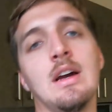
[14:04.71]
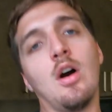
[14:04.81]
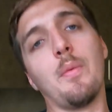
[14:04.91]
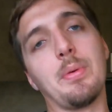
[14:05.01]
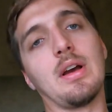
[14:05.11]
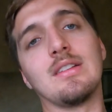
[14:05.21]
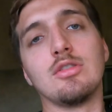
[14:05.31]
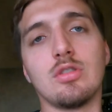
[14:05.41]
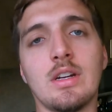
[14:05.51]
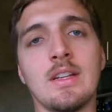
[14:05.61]
Hope you guys
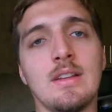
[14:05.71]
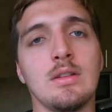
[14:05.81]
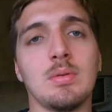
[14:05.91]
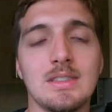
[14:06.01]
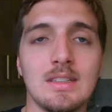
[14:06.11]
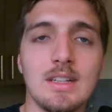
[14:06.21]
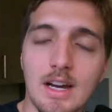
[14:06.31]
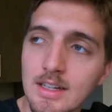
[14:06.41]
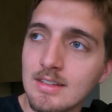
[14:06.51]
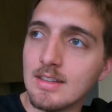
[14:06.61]
enjoyed. It It was a
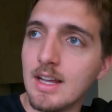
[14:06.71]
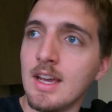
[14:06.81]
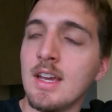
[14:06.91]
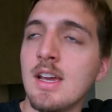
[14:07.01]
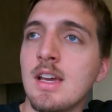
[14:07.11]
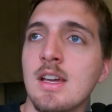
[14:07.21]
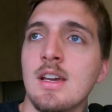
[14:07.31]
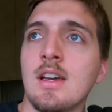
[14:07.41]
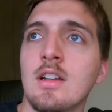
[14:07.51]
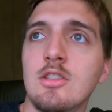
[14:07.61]
nice day
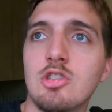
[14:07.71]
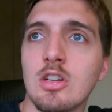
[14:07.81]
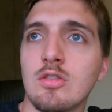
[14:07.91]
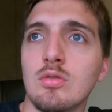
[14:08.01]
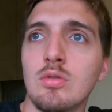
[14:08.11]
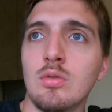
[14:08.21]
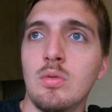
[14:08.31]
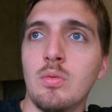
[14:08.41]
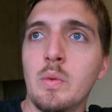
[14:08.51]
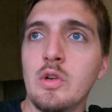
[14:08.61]
just to
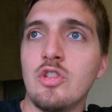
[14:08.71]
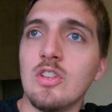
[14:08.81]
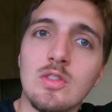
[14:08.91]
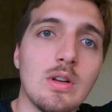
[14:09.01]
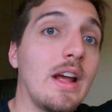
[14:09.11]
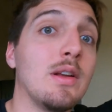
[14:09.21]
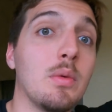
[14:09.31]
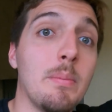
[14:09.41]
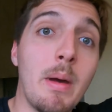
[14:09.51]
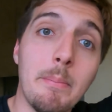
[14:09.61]
register and
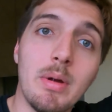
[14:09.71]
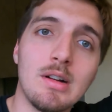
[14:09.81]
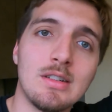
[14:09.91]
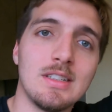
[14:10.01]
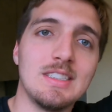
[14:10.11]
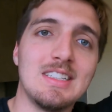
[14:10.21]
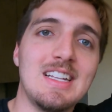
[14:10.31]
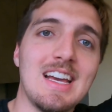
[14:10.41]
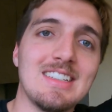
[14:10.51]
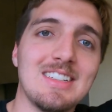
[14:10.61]
remember the
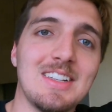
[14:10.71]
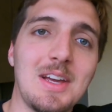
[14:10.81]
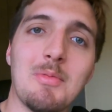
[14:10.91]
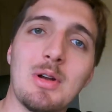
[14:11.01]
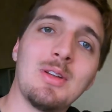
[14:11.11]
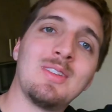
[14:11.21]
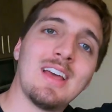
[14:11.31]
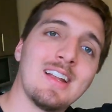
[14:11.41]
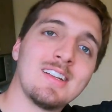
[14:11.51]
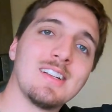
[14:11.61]
days that the Emerald
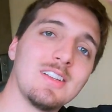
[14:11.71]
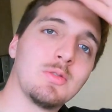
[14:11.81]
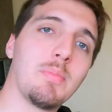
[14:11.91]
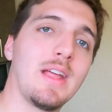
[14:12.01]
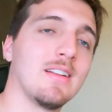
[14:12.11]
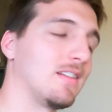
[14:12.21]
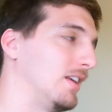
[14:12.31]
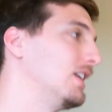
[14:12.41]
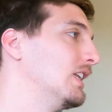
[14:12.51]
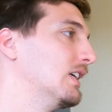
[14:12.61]
10 spent
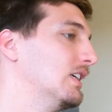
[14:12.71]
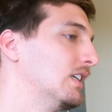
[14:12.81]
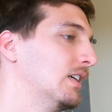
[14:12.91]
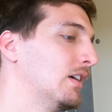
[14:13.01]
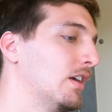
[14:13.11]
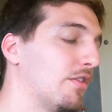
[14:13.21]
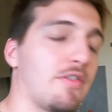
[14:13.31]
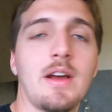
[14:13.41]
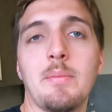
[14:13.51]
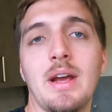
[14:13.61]
in uh,
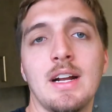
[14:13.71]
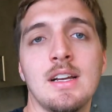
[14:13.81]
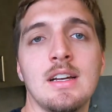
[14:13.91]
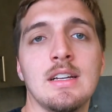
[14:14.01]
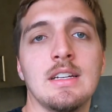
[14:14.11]
Freiberg.